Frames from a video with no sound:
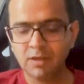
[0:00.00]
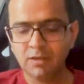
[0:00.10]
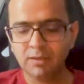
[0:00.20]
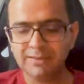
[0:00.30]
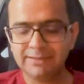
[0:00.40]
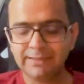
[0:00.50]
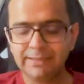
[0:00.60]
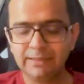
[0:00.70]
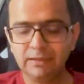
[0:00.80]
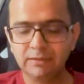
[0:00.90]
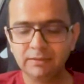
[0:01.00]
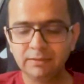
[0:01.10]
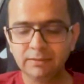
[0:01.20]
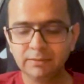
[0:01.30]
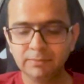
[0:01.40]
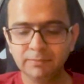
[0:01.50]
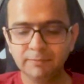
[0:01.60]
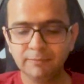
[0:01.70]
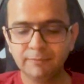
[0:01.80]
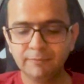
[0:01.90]
I think
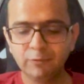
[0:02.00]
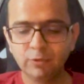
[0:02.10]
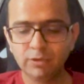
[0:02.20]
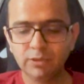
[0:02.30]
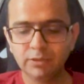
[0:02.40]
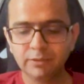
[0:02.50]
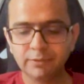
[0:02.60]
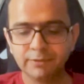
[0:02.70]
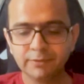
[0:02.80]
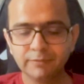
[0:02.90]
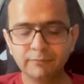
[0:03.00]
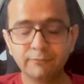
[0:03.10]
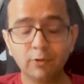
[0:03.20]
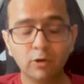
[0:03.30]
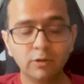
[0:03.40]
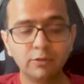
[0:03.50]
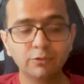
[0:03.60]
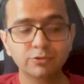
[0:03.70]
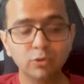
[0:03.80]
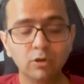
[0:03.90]
we would want
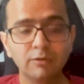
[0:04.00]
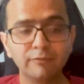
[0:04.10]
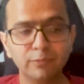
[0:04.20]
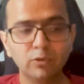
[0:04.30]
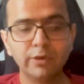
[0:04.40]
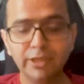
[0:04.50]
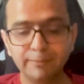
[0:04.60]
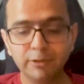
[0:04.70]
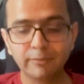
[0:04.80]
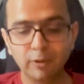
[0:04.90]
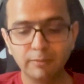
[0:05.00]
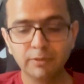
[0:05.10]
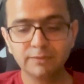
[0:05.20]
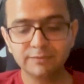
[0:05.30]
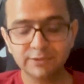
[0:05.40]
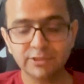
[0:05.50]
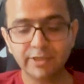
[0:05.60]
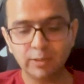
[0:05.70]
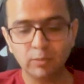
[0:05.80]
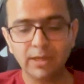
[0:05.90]
to solve more deeper problems which
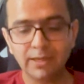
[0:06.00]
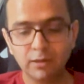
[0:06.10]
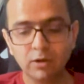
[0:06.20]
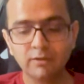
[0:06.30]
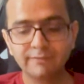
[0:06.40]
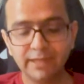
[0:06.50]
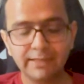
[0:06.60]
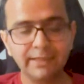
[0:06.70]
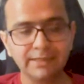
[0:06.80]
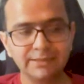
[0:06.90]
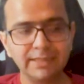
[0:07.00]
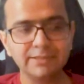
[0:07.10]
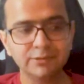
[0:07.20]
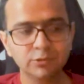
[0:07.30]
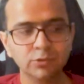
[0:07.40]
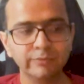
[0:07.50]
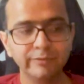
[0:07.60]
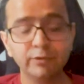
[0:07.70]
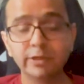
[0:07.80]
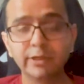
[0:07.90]
require a lot of tech data science. So
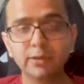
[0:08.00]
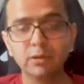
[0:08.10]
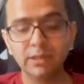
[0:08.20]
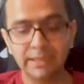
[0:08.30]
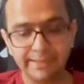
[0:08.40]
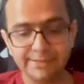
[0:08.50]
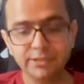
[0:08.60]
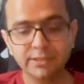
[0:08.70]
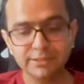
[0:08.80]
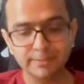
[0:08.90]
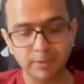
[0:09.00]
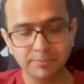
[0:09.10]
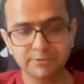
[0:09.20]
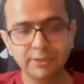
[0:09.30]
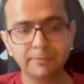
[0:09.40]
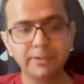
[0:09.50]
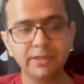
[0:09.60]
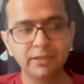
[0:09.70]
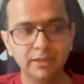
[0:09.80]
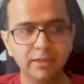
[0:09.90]
we're working on retention as a problem statement,